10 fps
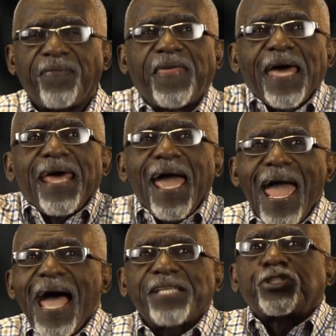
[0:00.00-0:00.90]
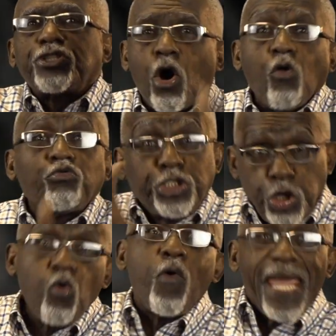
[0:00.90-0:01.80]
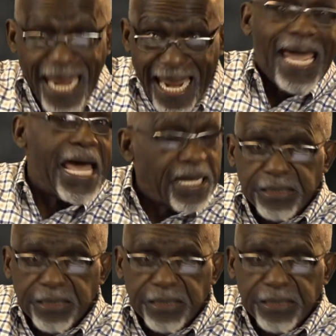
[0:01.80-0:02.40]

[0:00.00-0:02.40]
that has no doing.